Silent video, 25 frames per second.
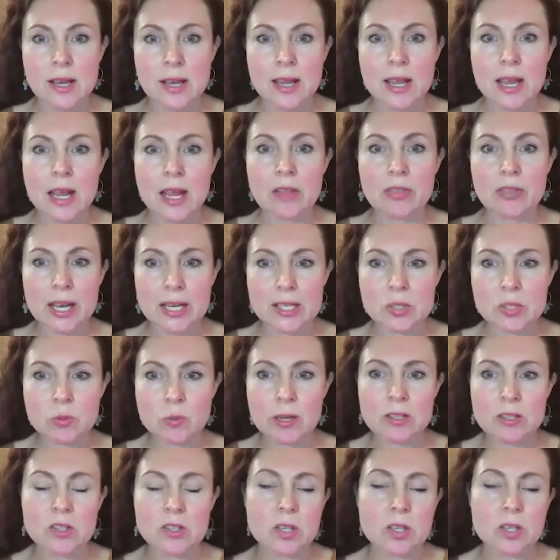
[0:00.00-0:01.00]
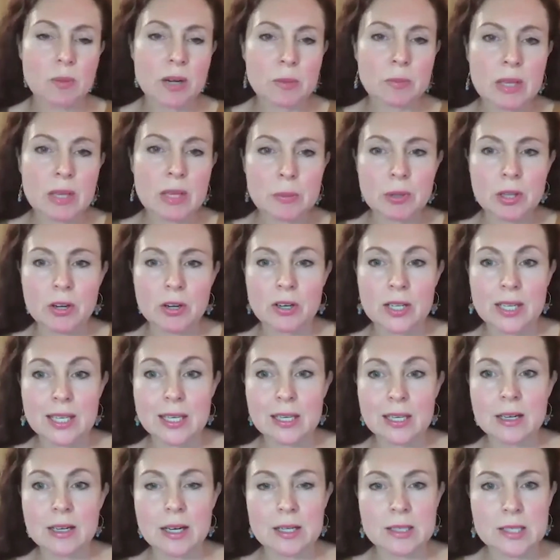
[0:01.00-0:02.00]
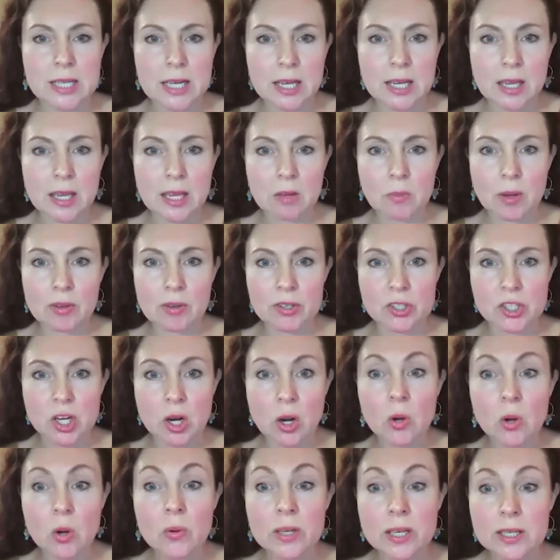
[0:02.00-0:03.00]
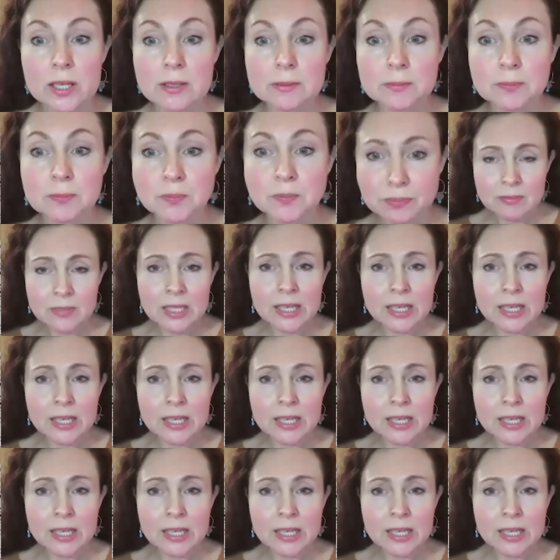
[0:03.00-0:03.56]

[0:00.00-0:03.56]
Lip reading: And that's why so many people are keen on taking melatonin